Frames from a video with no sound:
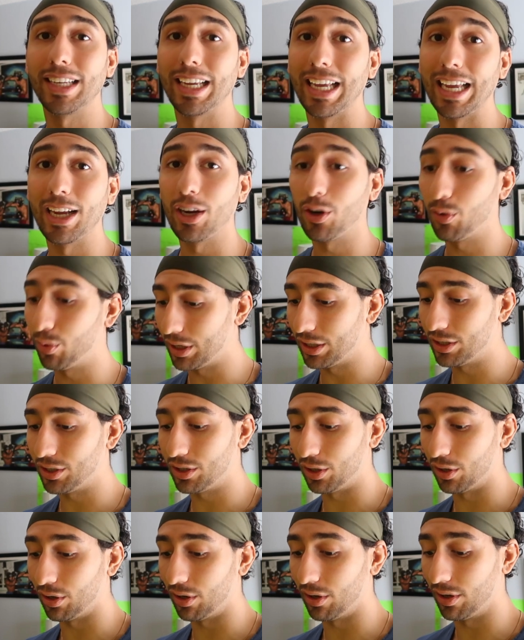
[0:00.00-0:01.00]
To
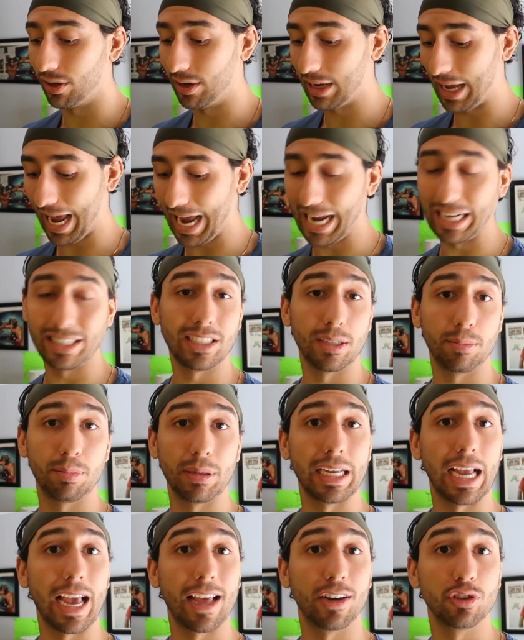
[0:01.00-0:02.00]
increase your A T
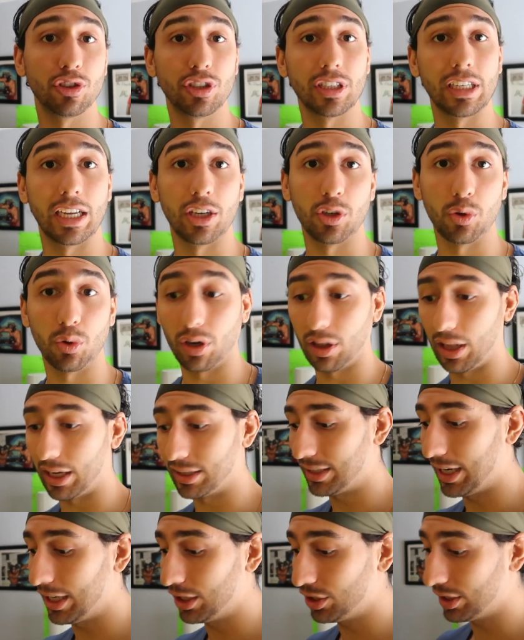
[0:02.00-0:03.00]
P energy and
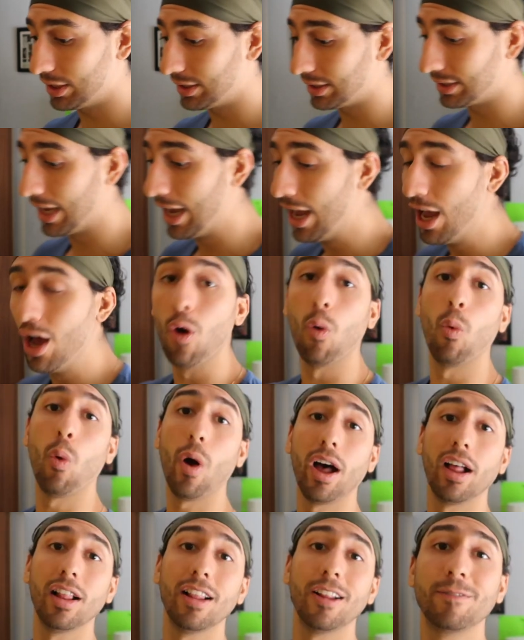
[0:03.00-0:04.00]
utilizations.
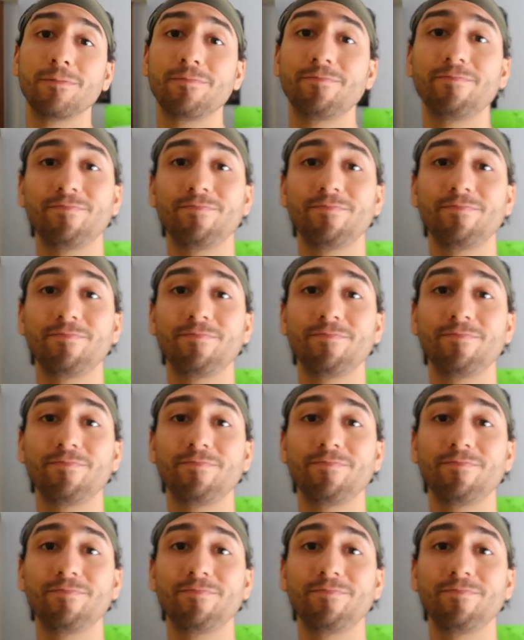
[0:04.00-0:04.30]
Well,